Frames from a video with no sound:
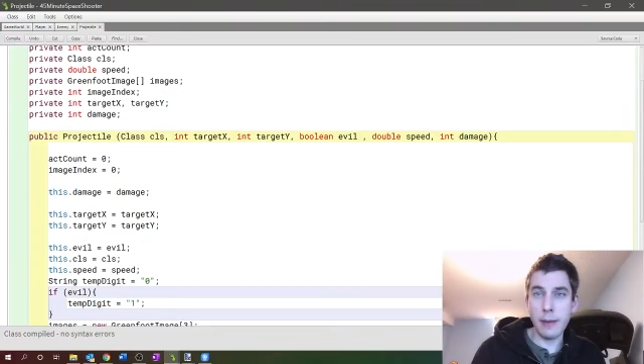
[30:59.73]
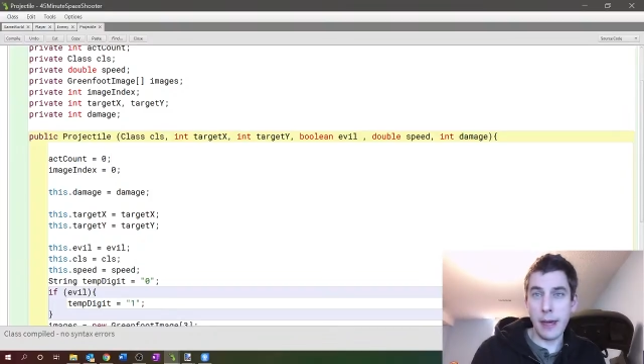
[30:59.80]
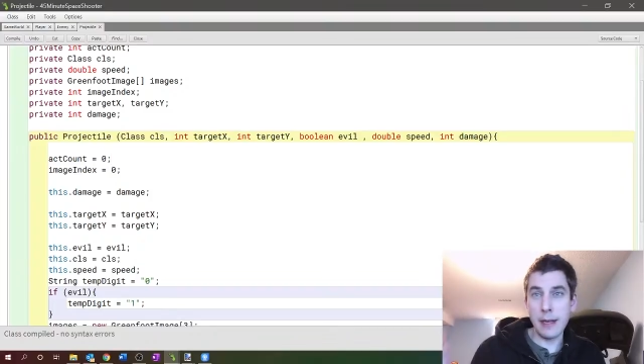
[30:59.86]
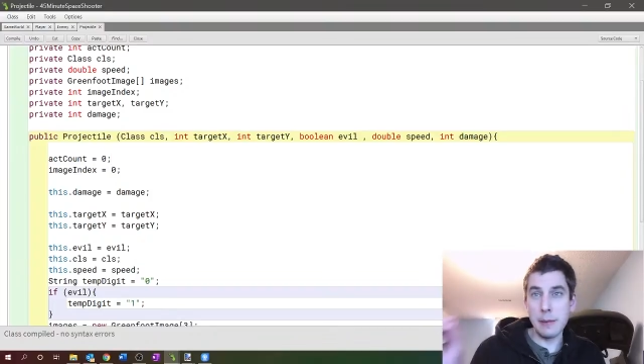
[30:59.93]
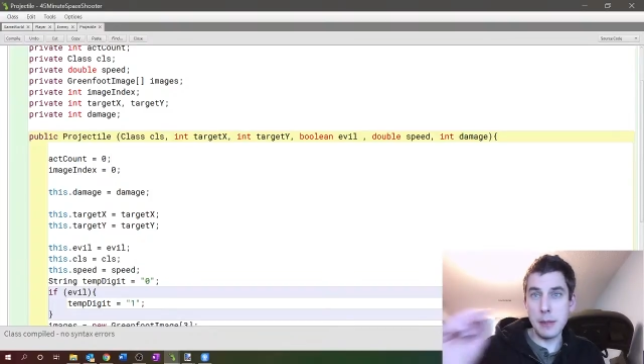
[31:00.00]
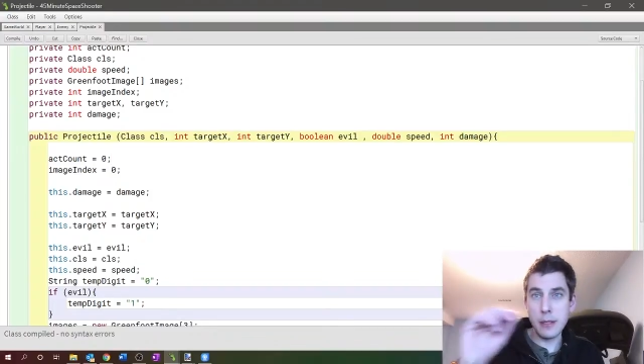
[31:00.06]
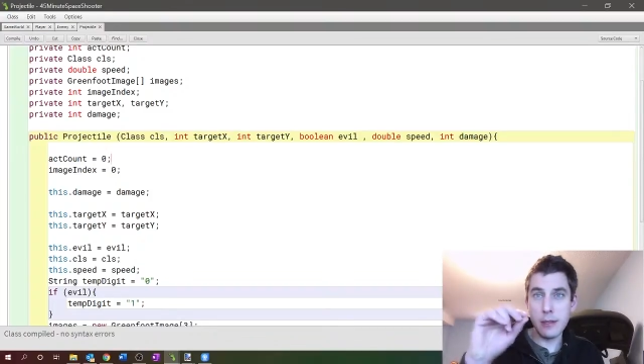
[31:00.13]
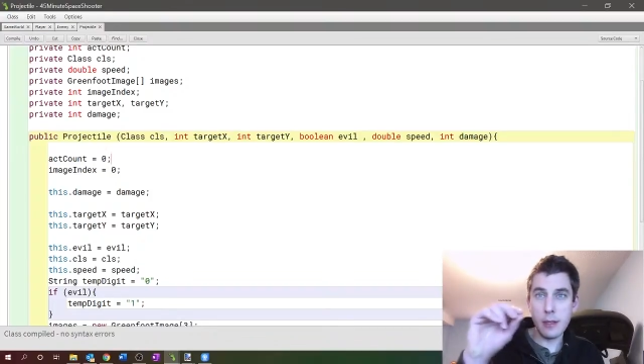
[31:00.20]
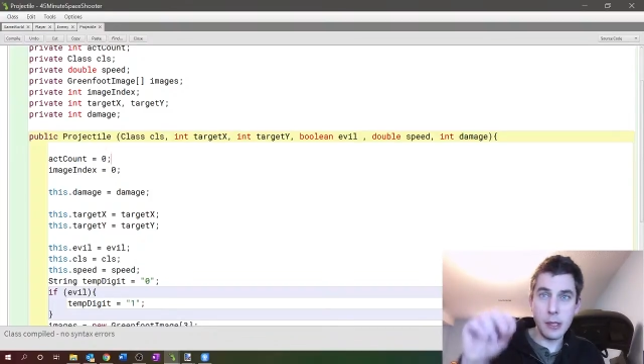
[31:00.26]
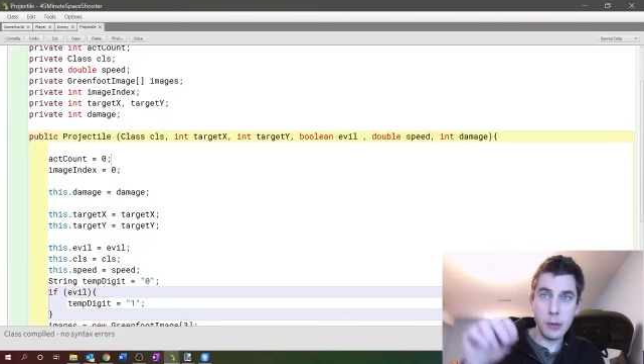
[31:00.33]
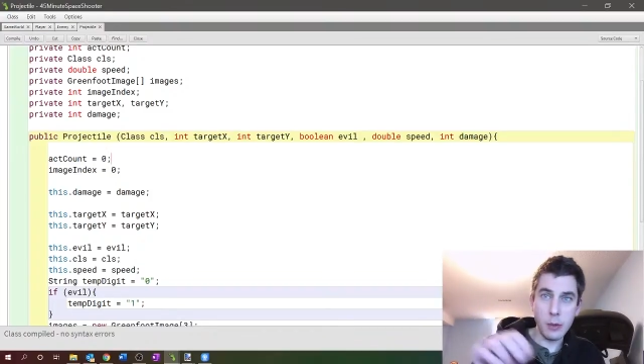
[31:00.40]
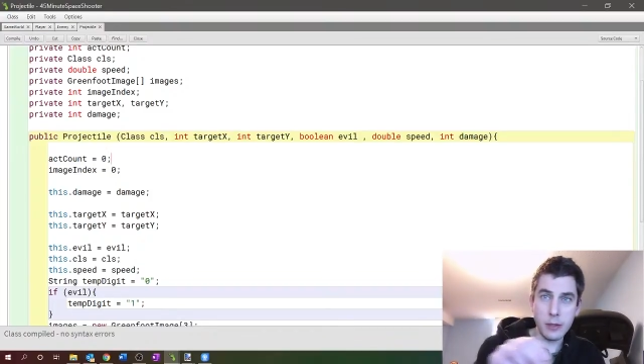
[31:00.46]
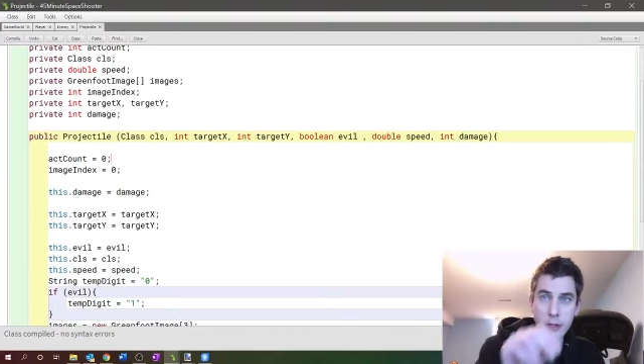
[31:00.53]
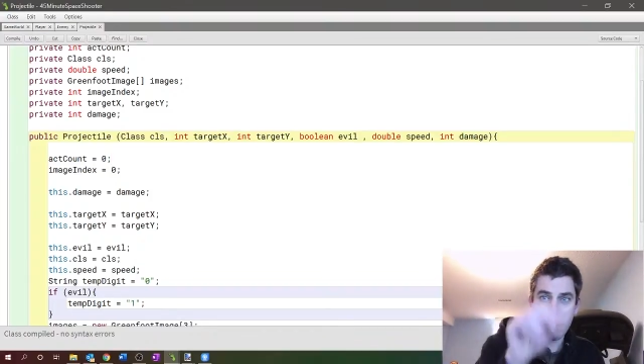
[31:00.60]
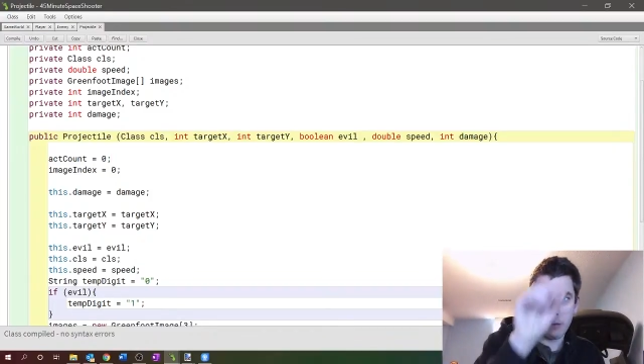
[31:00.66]
enemy-seeking
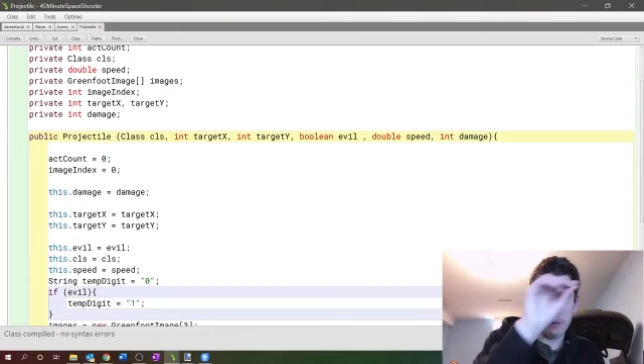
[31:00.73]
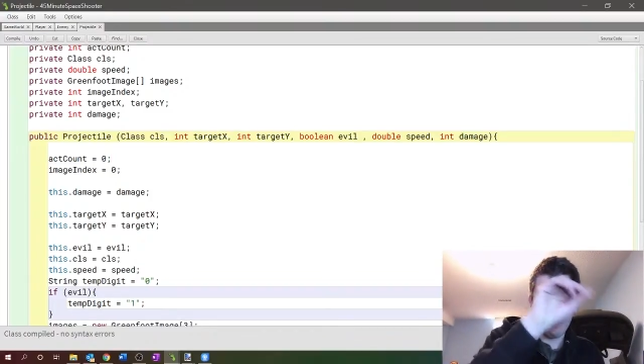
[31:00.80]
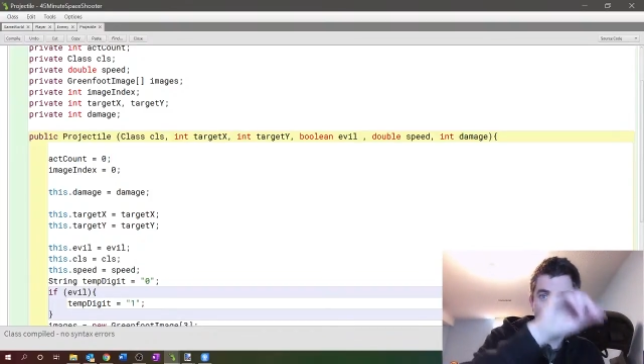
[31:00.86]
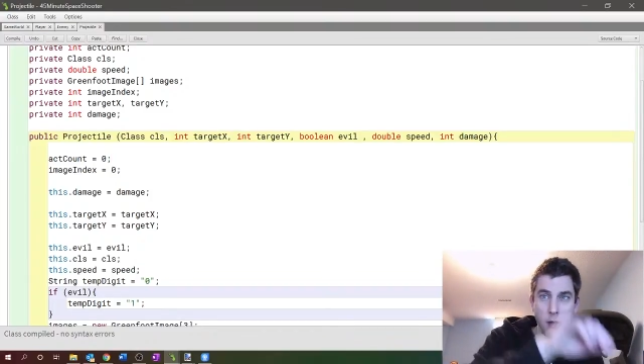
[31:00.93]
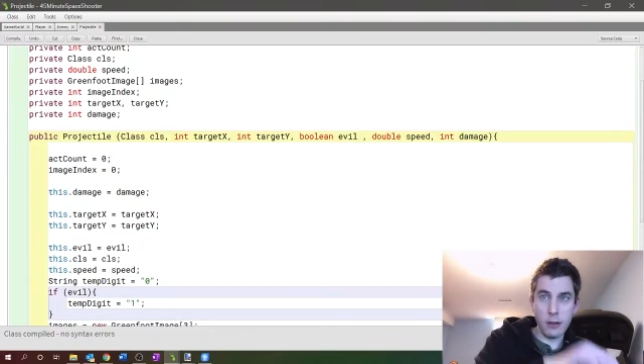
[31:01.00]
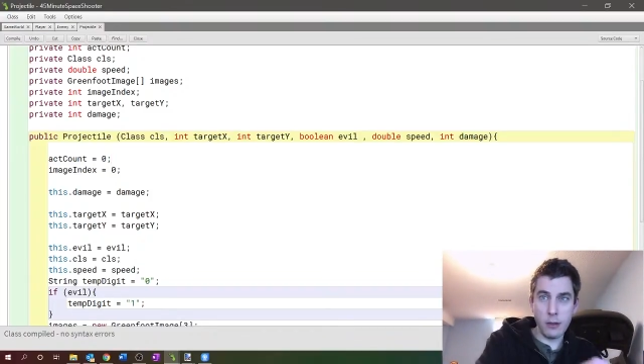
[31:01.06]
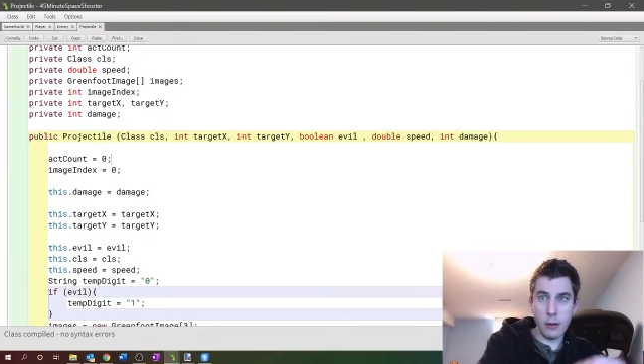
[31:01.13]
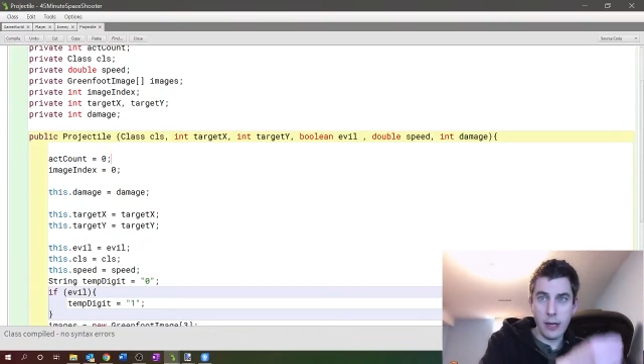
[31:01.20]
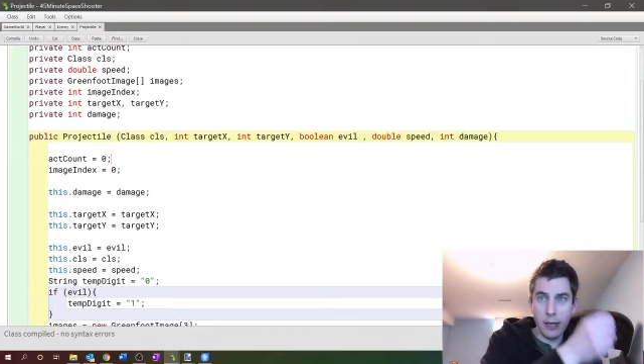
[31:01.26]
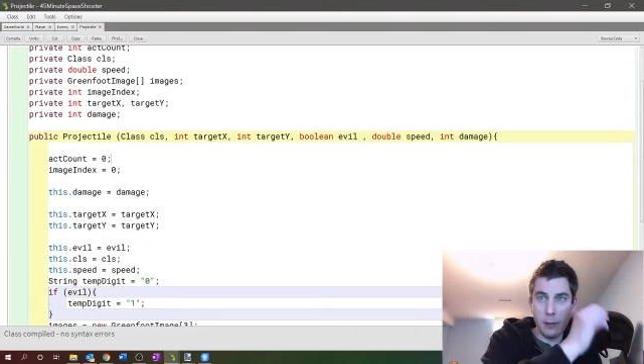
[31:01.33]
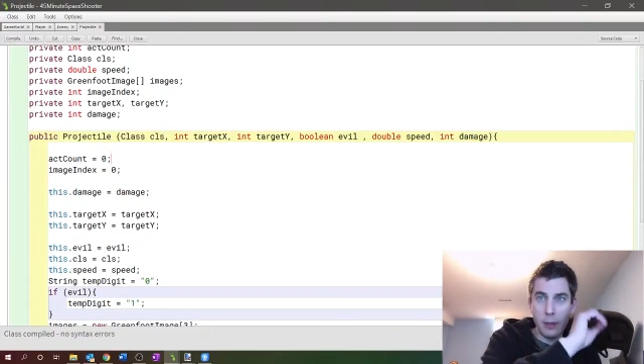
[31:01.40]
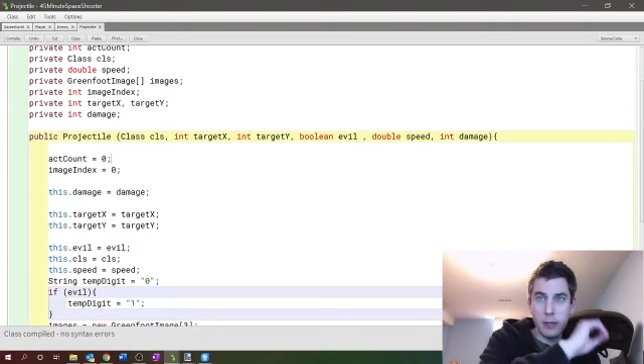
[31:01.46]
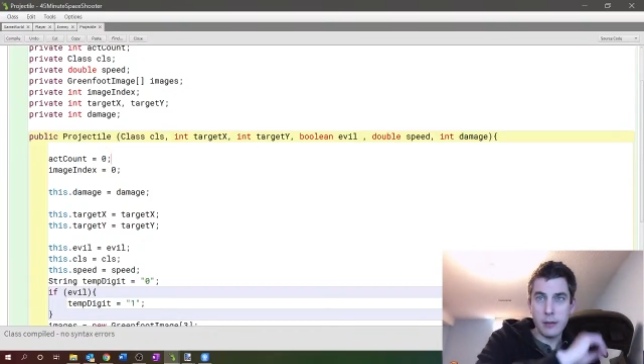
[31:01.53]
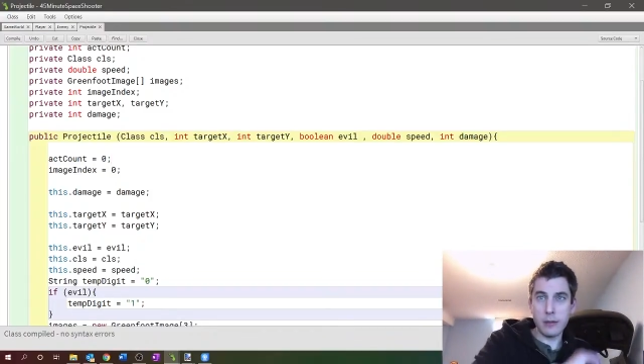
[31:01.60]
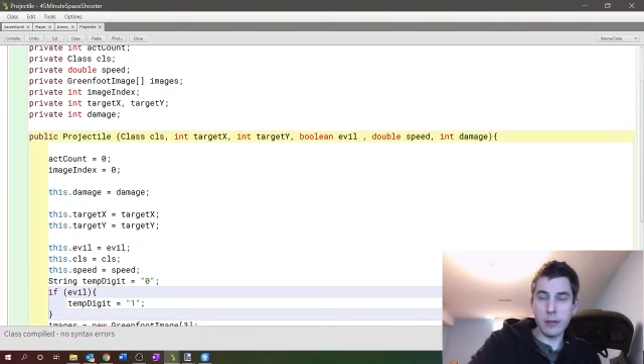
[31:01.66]
ones that would follow
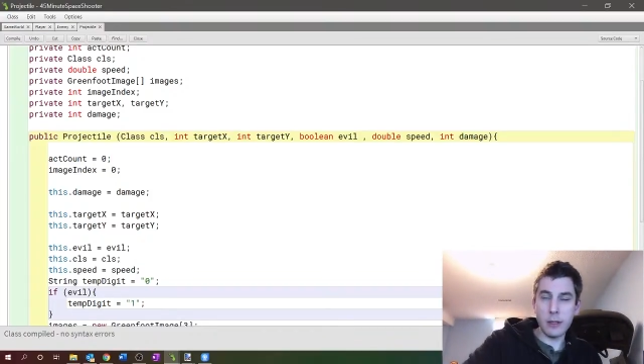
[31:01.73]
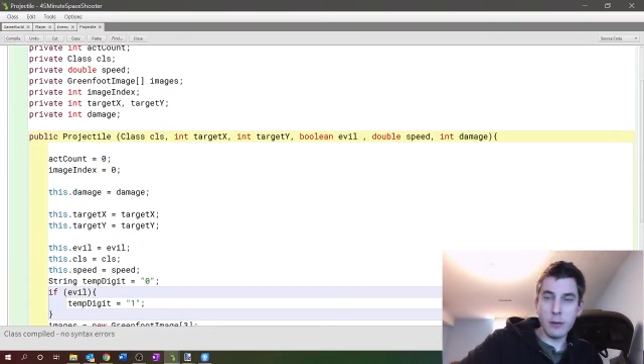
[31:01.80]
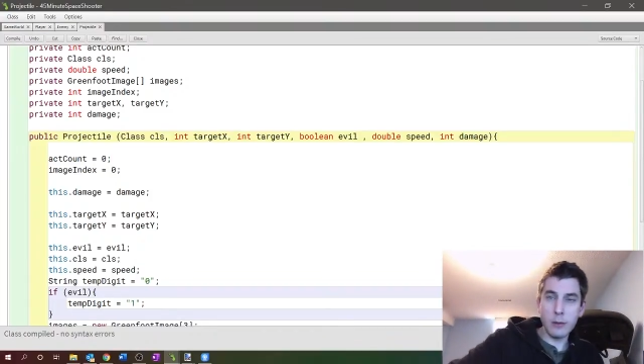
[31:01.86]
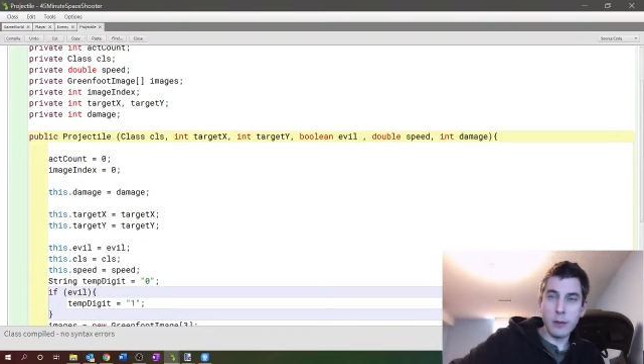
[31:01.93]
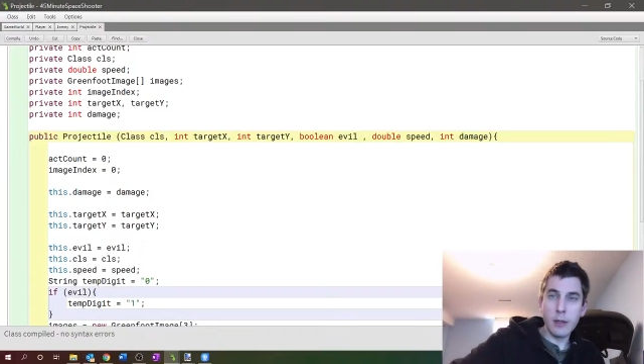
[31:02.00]
enemies, you know.